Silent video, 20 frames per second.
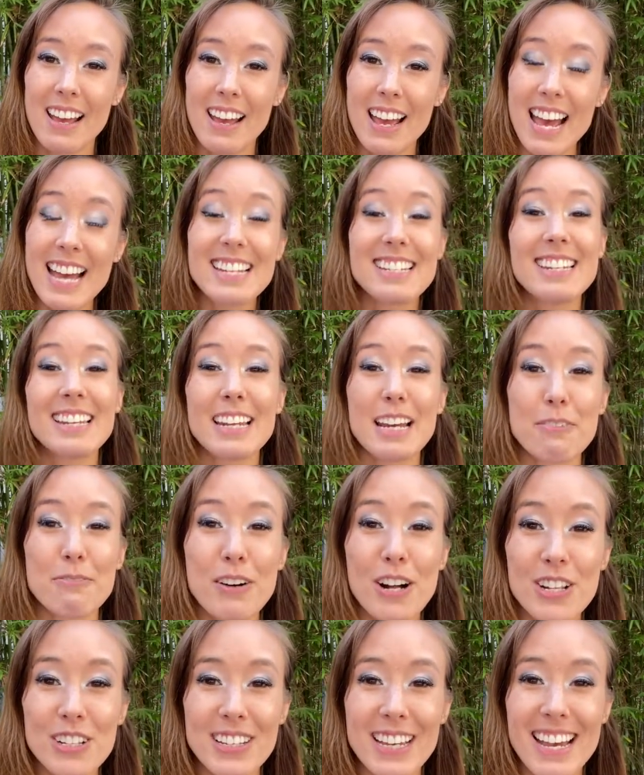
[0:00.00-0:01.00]
And did I
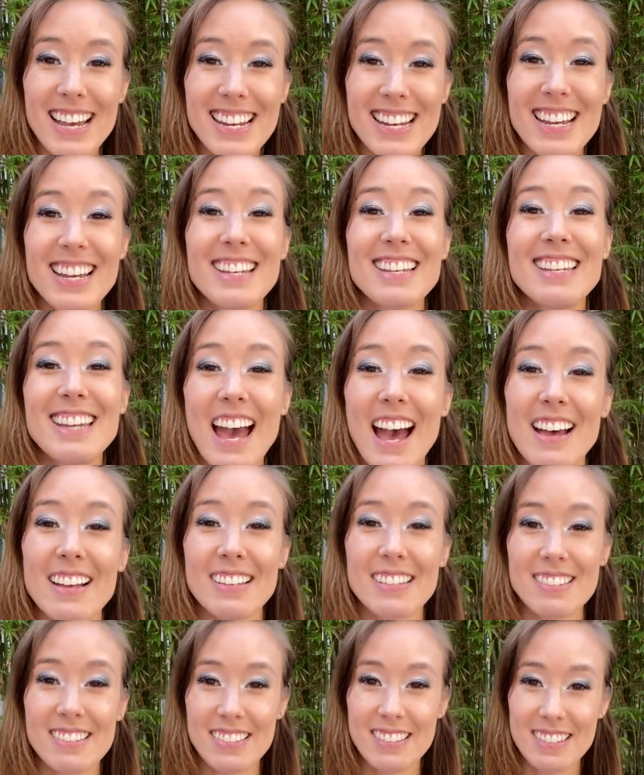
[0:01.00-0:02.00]
fall again?
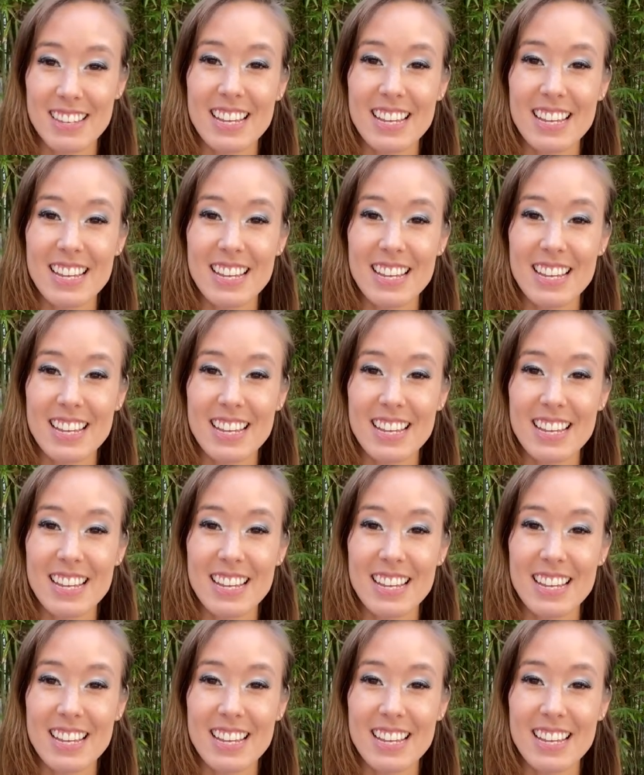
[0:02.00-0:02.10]
Yes.